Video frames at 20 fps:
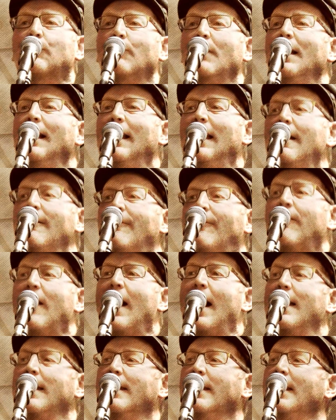really
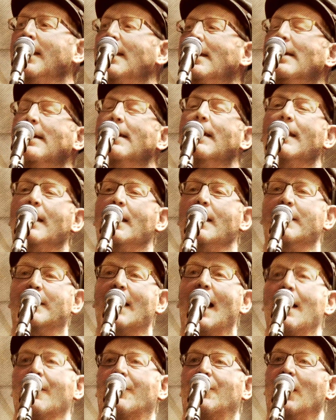frightening is
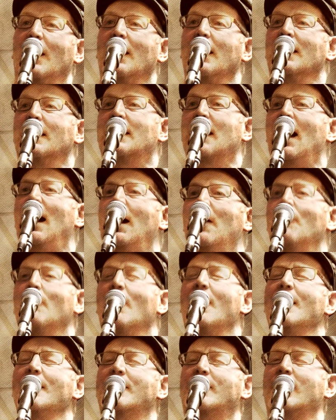I think I
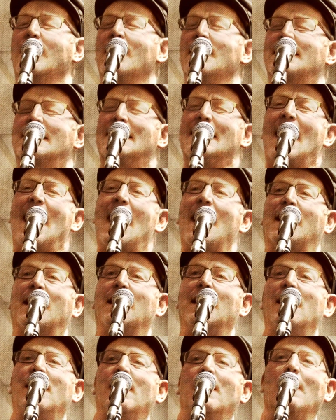was just like
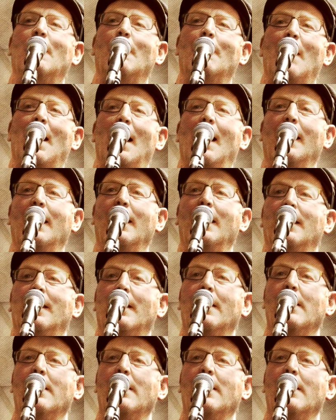him, and it